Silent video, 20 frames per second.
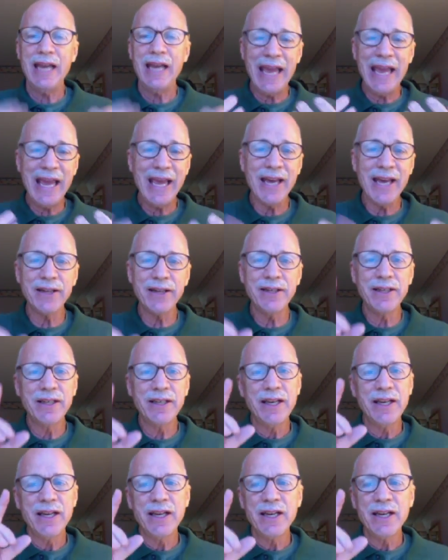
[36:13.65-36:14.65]
And
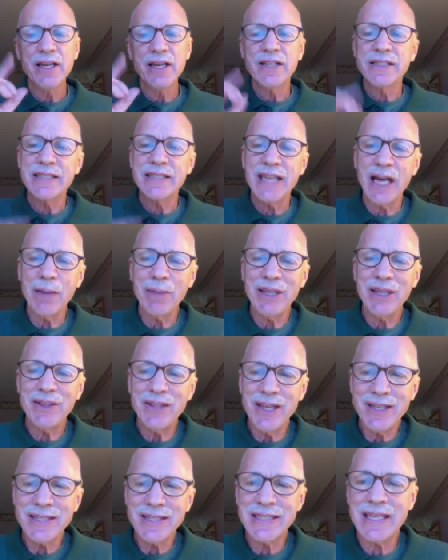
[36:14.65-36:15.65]
tell me
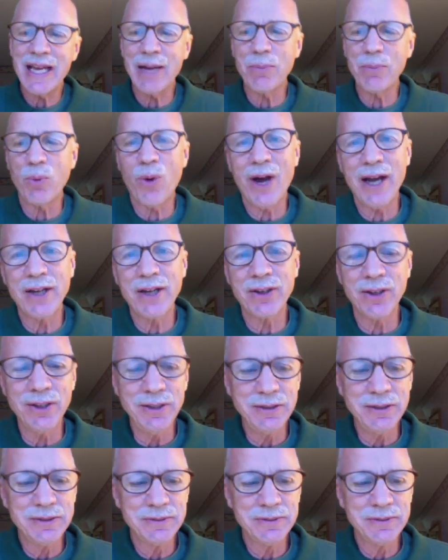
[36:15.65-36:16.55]
this, Deb Weigel.